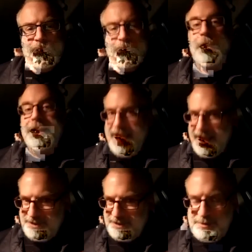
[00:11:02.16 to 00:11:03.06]
Frank
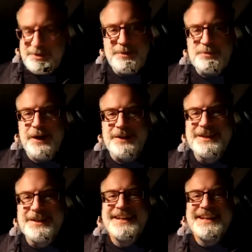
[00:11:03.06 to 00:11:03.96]
Cassidy was there as
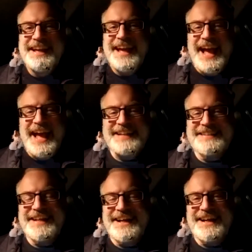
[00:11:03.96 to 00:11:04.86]
well,
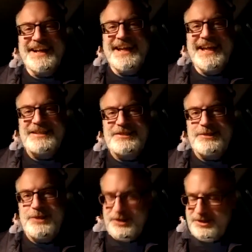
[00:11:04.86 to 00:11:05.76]
and I
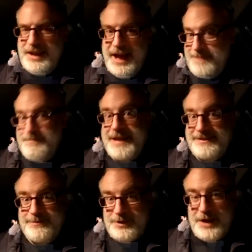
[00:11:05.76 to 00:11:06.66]
met
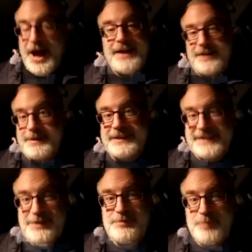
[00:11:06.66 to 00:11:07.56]
Kyle. I
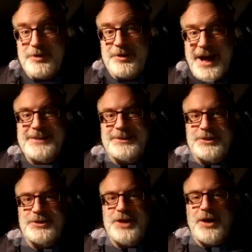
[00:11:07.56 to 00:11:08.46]
met Keith's brother Kyle at
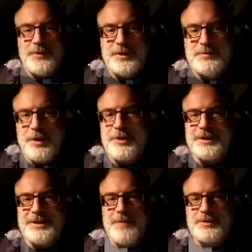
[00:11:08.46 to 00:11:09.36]
the show. His brother
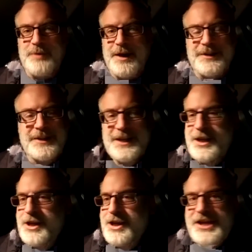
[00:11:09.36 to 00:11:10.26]
had come as well,
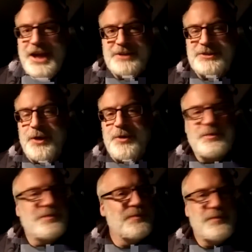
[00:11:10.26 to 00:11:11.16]
and
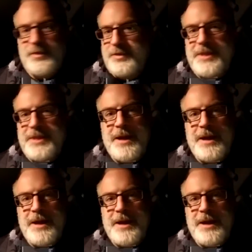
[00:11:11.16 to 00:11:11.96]
so they're there.